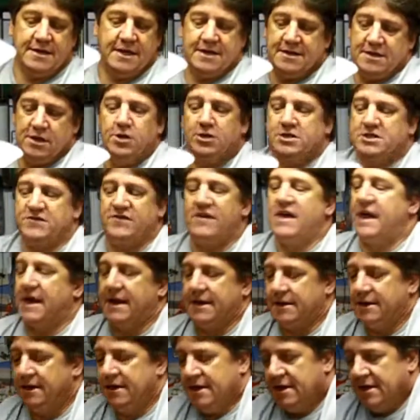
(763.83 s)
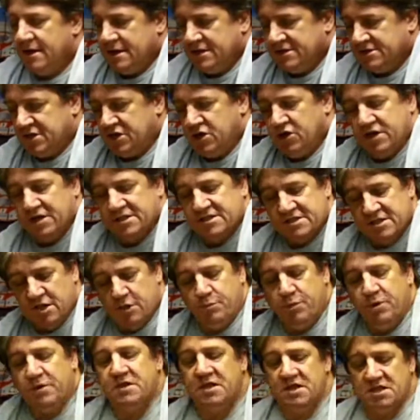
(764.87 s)
It looks fine. So you can
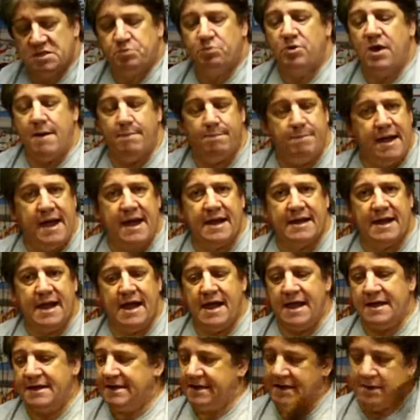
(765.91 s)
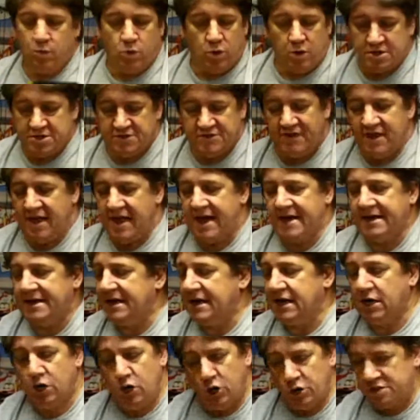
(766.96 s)
still put this prop back on, and it works fine, and
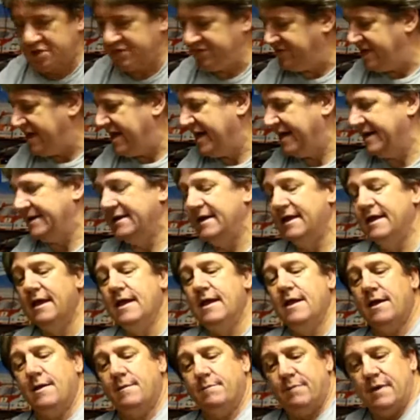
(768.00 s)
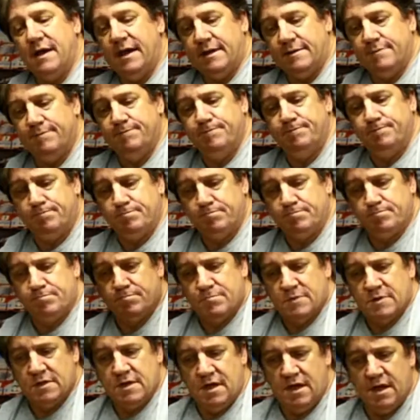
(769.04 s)
it looks fine. But
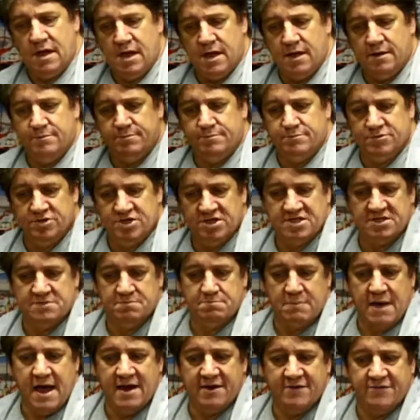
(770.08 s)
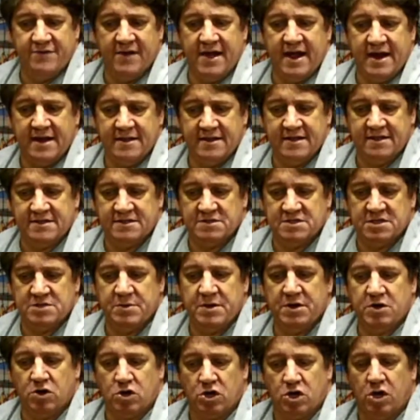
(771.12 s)
just modifying this
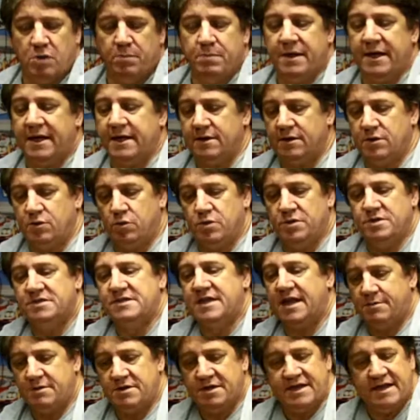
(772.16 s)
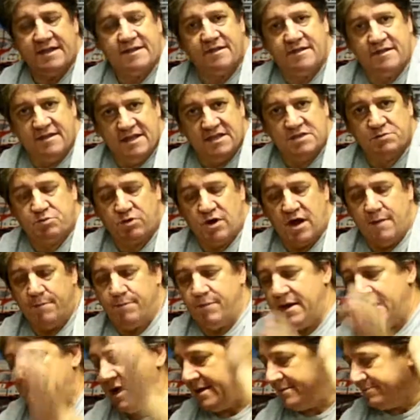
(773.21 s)
spinner a little bit was able to get this
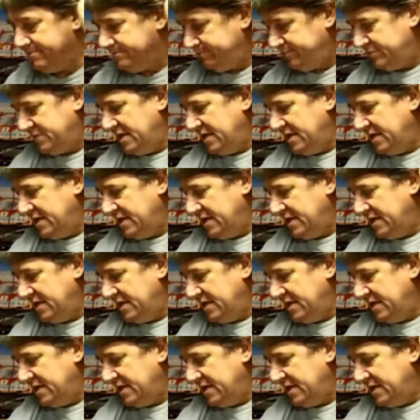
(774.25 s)
prop on.